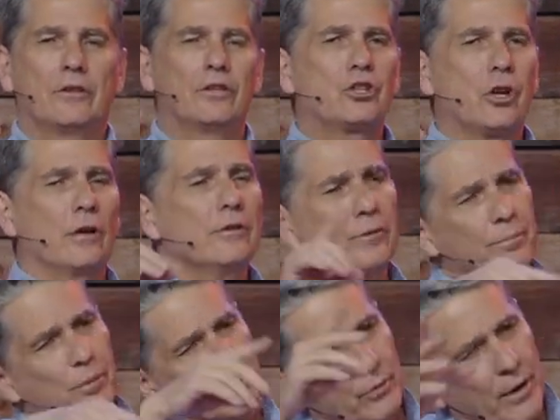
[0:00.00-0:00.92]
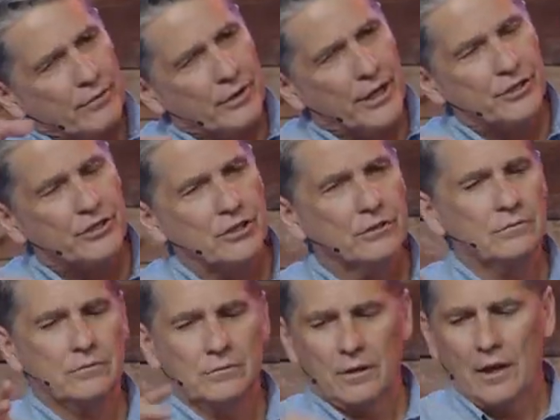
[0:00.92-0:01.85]
the, church, the book of
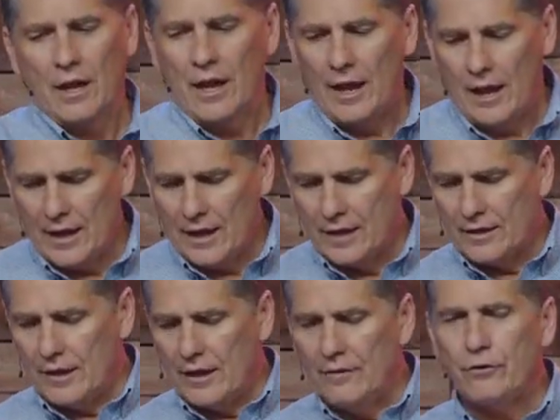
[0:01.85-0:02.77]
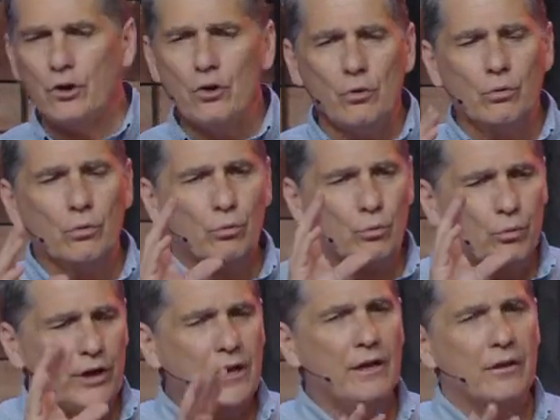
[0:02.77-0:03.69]
Revelation, and if you
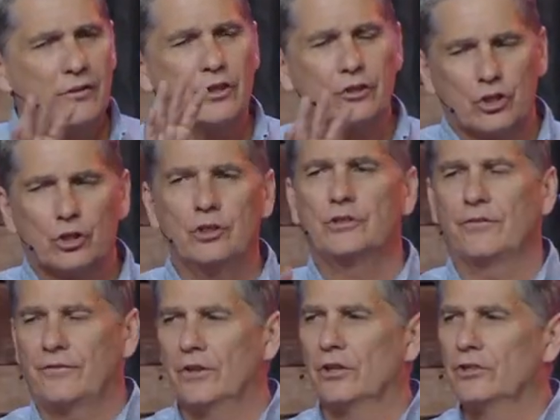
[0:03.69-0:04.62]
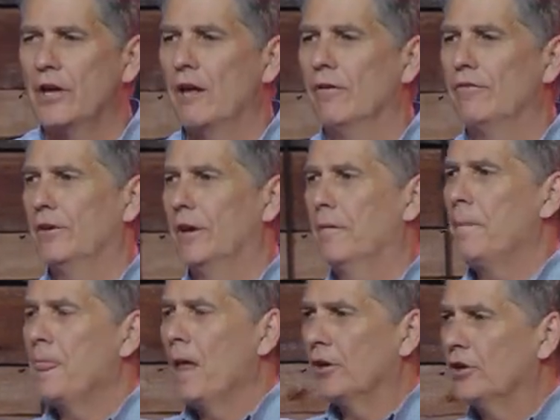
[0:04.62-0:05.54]
read the church of Philadelphia,
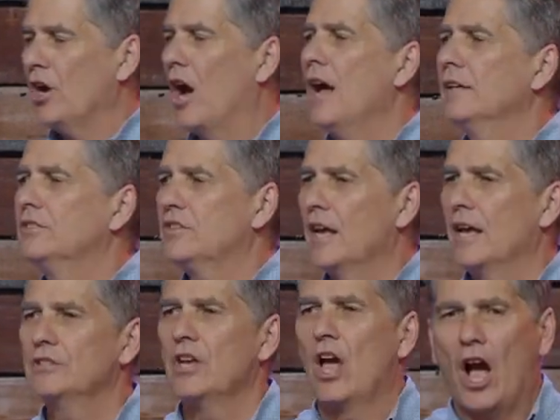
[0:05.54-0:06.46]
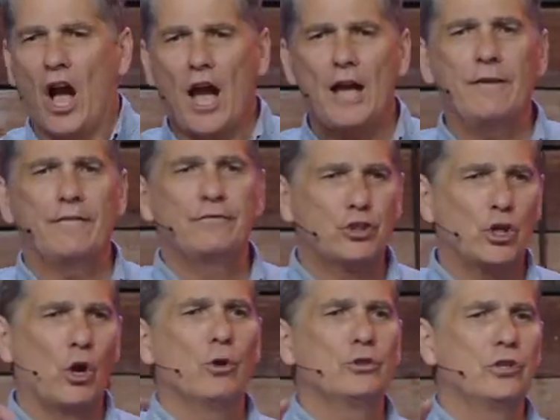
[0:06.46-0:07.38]
God says, I've
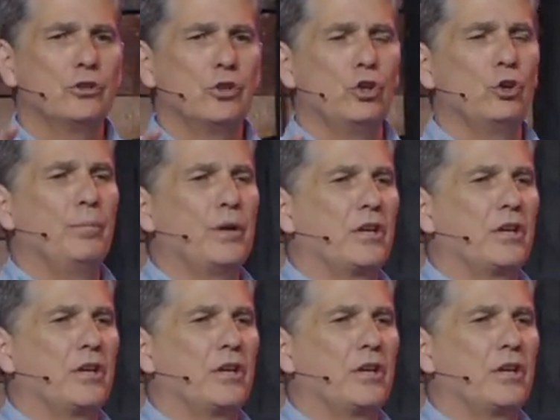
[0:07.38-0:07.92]
chosen you